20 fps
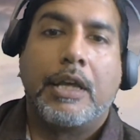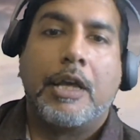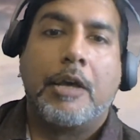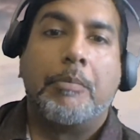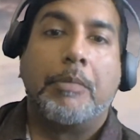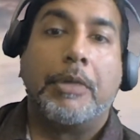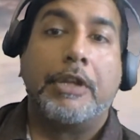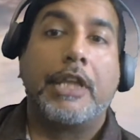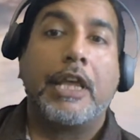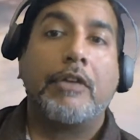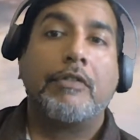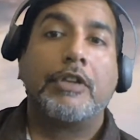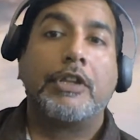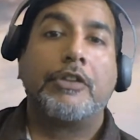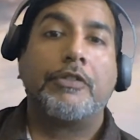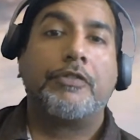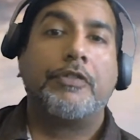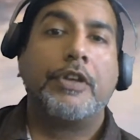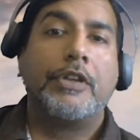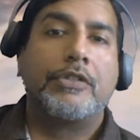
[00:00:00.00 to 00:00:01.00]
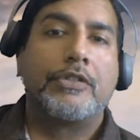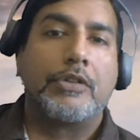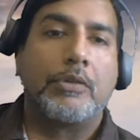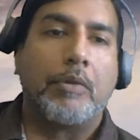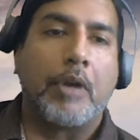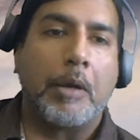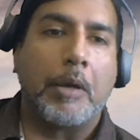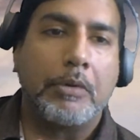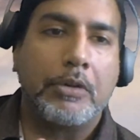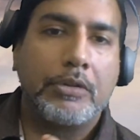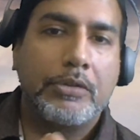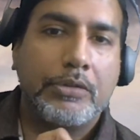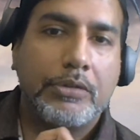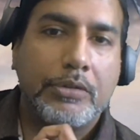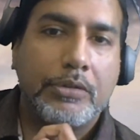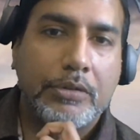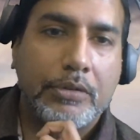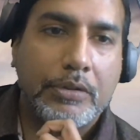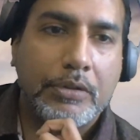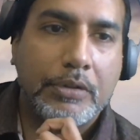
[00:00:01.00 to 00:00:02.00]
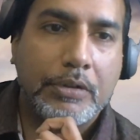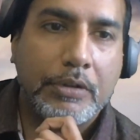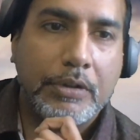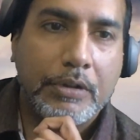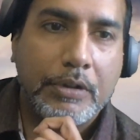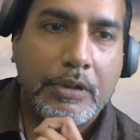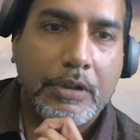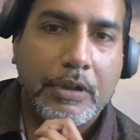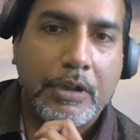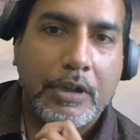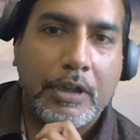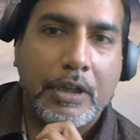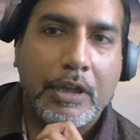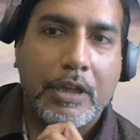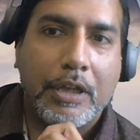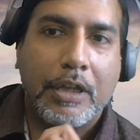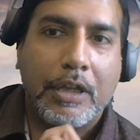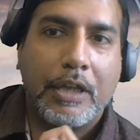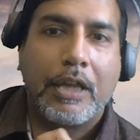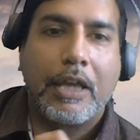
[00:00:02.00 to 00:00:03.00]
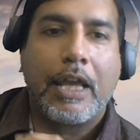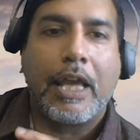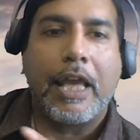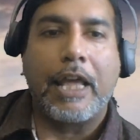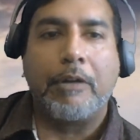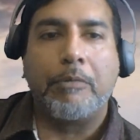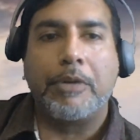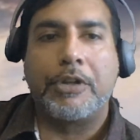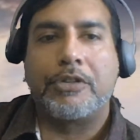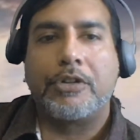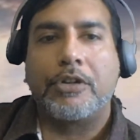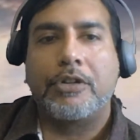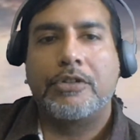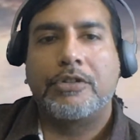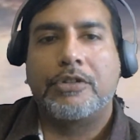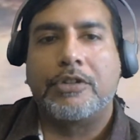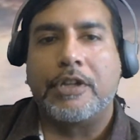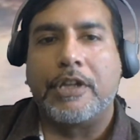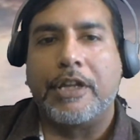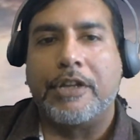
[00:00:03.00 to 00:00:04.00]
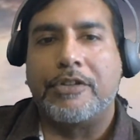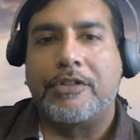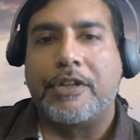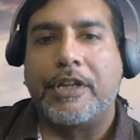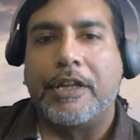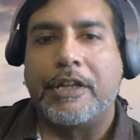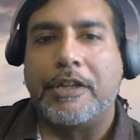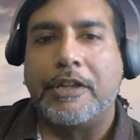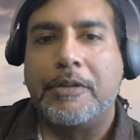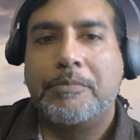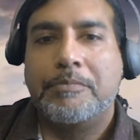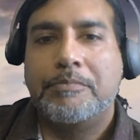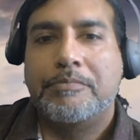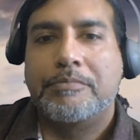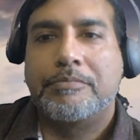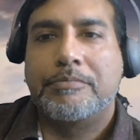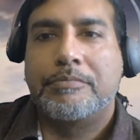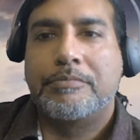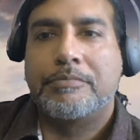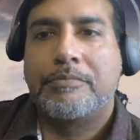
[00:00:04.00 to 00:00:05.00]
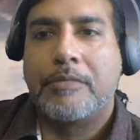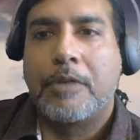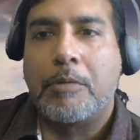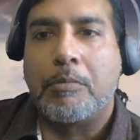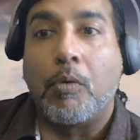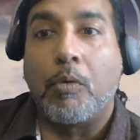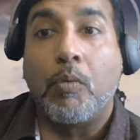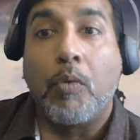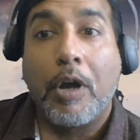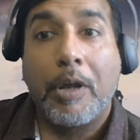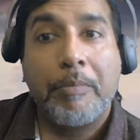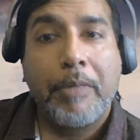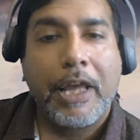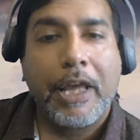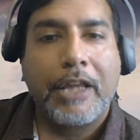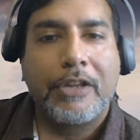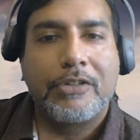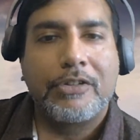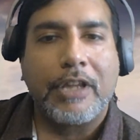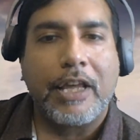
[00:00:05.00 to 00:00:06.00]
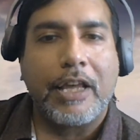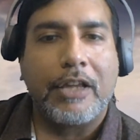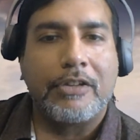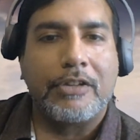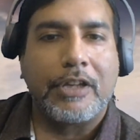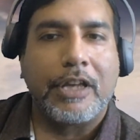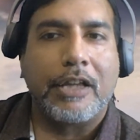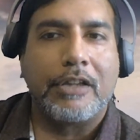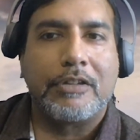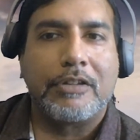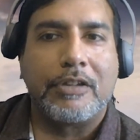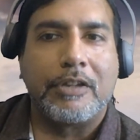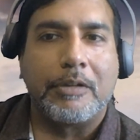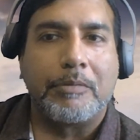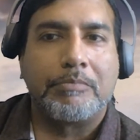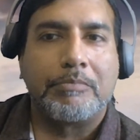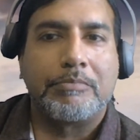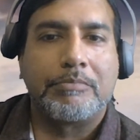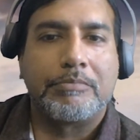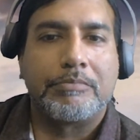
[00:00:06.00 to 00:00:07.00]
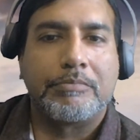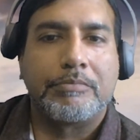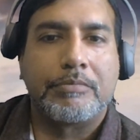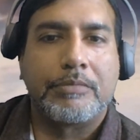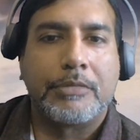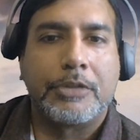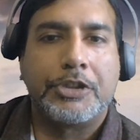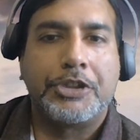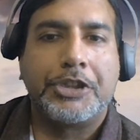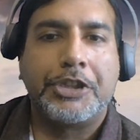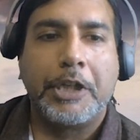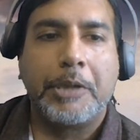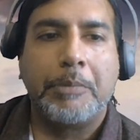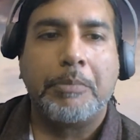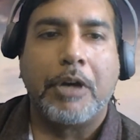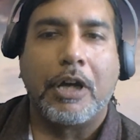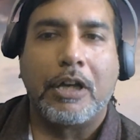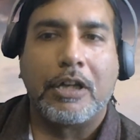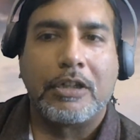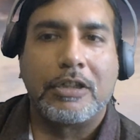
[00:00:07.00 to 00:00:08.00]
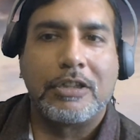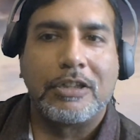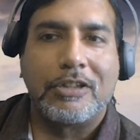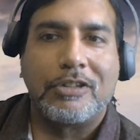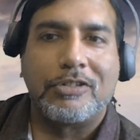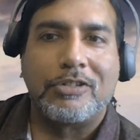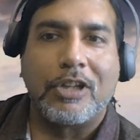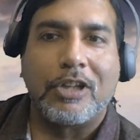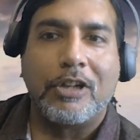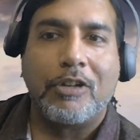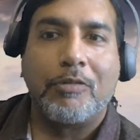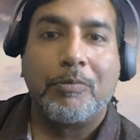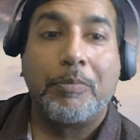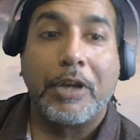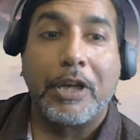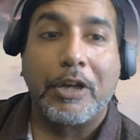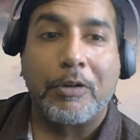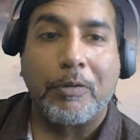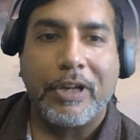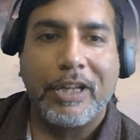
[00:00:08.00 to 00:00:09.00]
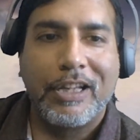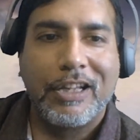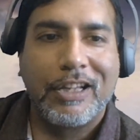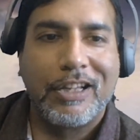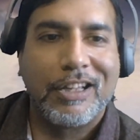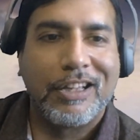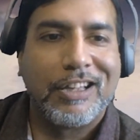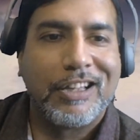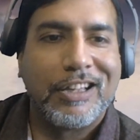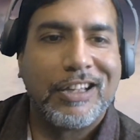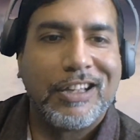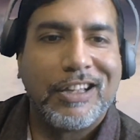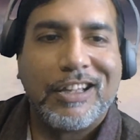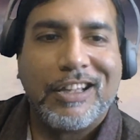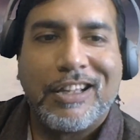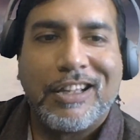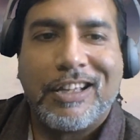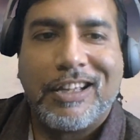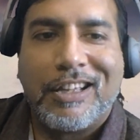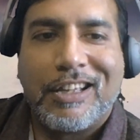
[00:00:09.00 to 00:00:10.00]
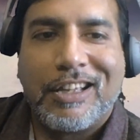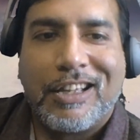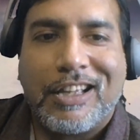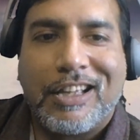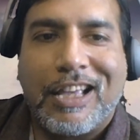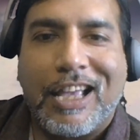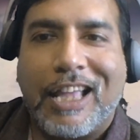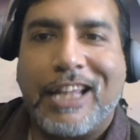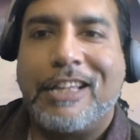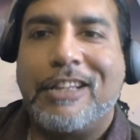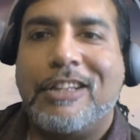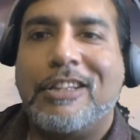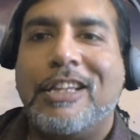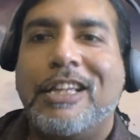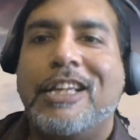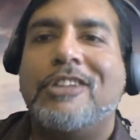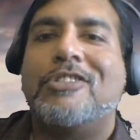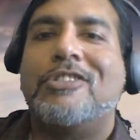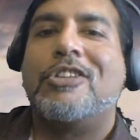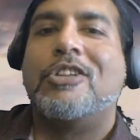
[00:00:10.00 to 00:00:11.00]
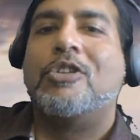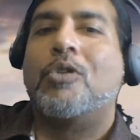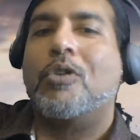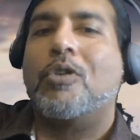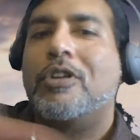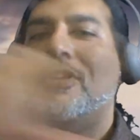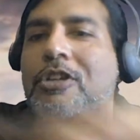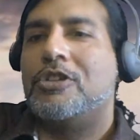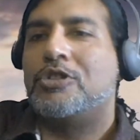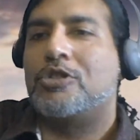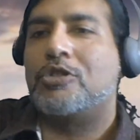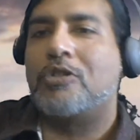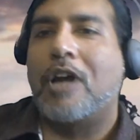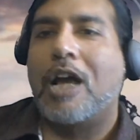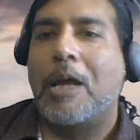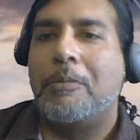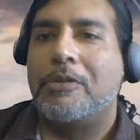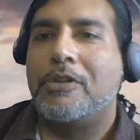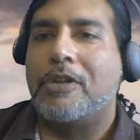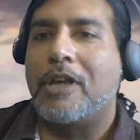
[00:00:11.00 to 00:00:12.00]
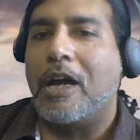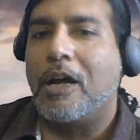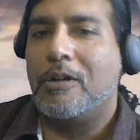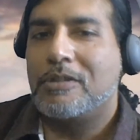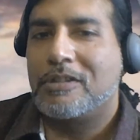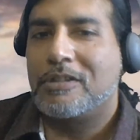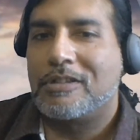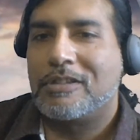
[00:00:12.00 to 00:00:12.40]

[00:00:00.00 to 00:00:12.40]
But David defeats the rebels and returns to his kingdom. But one man stands against him, Sheba, the son of Bichri, and he leads the northern tribes out